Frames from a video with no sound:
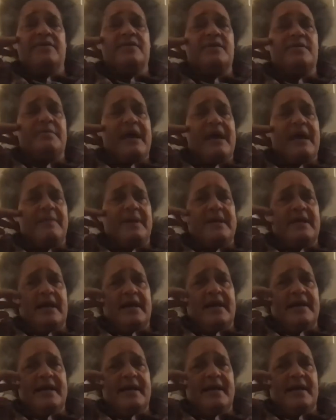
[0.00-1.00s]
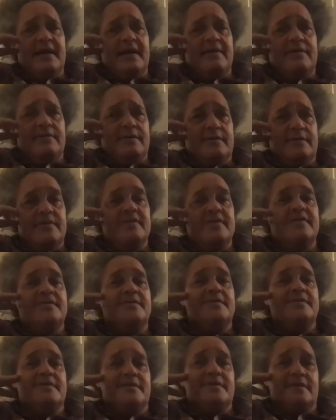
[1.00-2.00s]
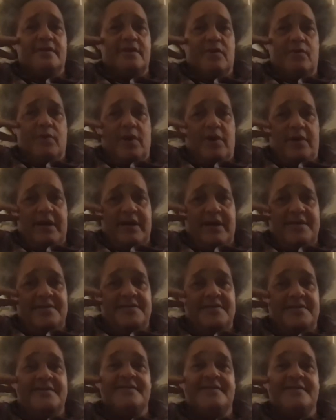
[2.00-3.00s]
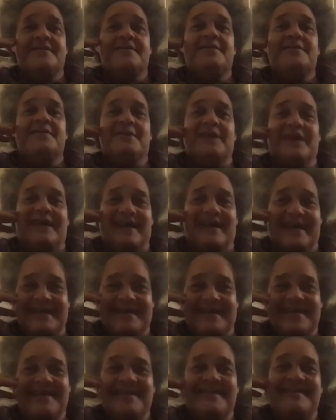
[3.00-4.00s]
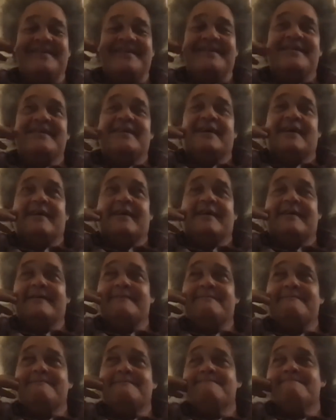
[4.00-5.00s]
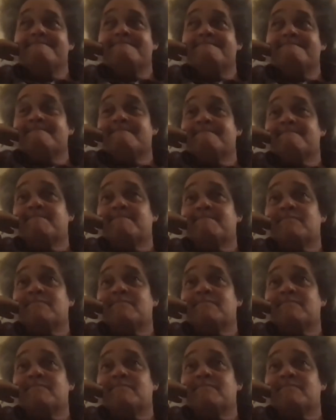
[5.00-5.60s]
And there's a large cafeteria, and it's better than Bama dining. No